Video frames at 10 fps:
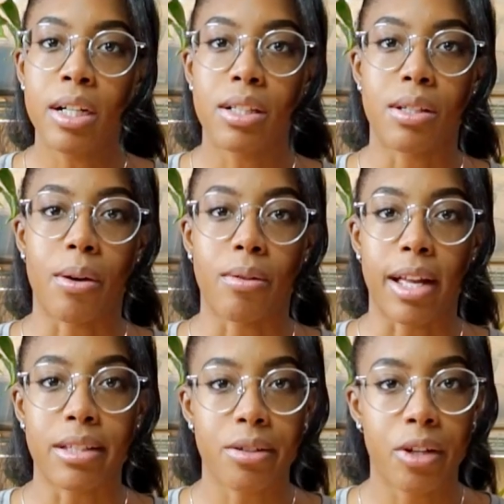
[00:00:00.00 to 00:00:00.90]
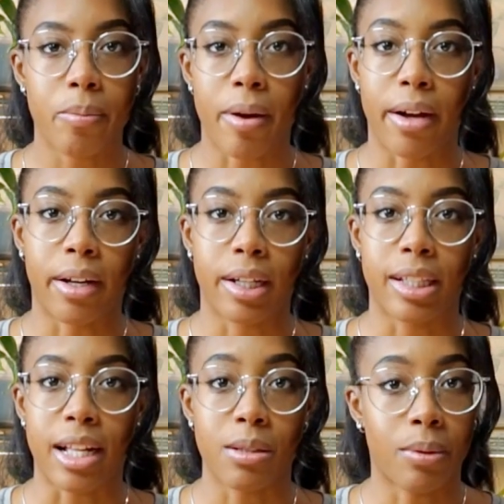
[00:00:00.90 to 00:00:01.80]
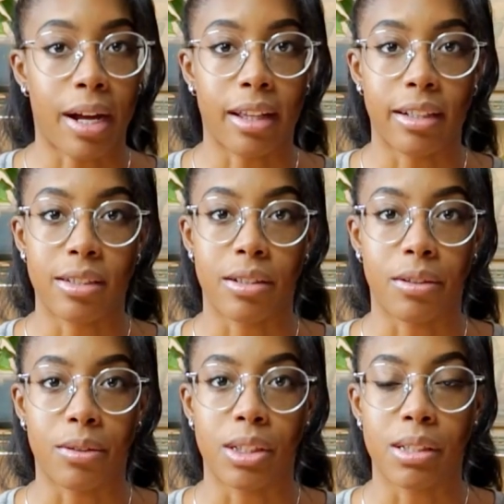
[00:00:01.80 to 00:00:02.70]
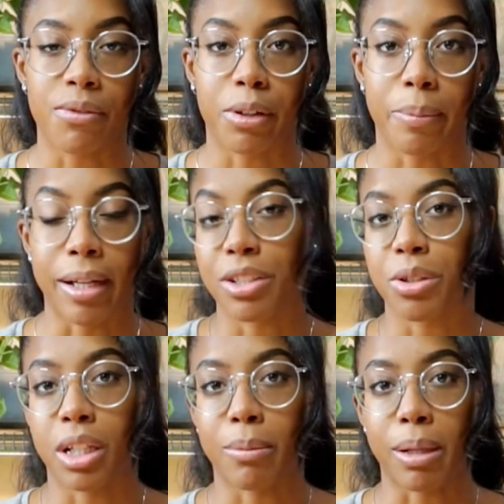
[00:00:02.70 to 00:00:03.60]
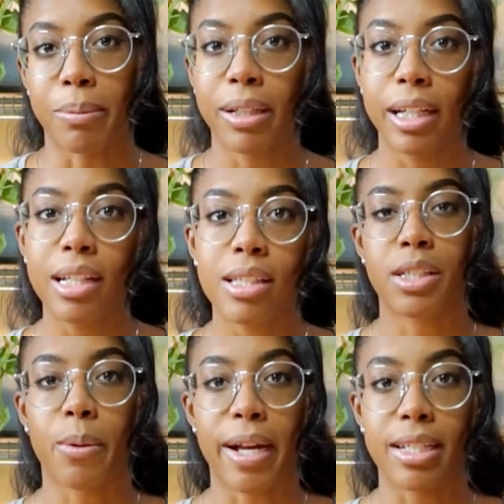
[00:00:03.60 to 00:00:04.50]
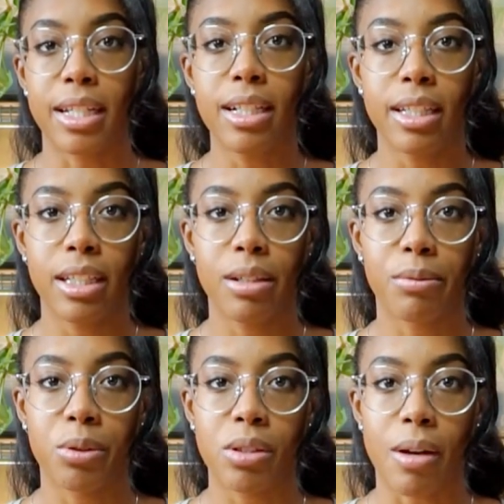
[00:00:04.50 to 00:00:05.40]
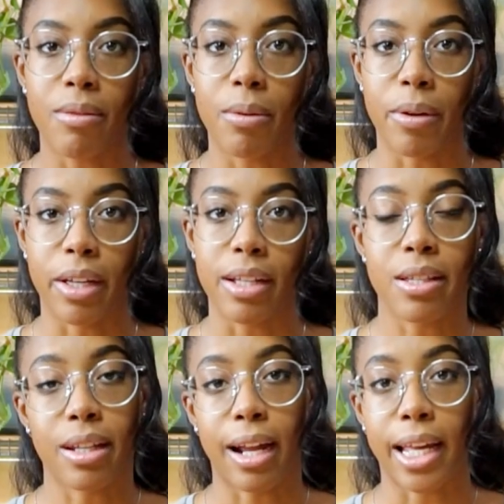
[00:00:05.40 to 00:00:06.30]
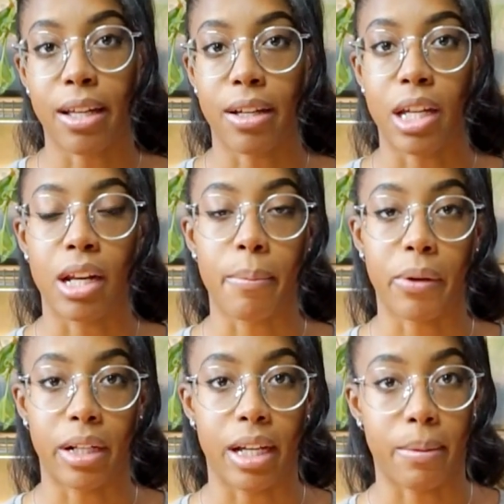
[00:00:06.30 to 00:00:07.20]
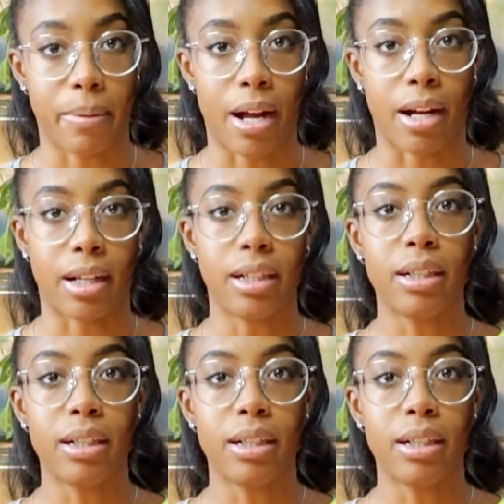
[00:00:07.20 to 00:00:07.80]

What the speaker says: So that's a great product. That's what I like to use for pest treating my plants. So I did clean the roots of the Hoya so that I could put it in pond.